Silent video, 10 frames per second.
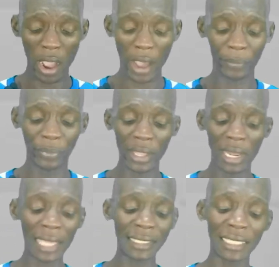and the
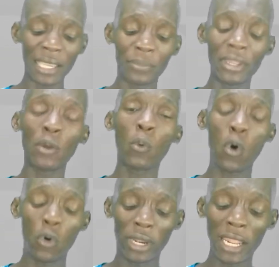last game they
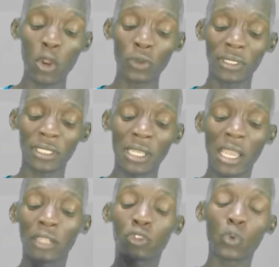lost
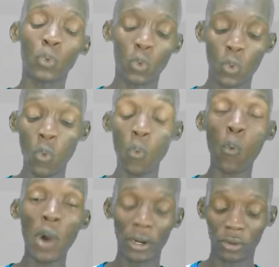
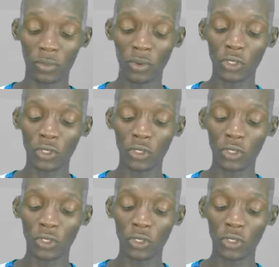2-1.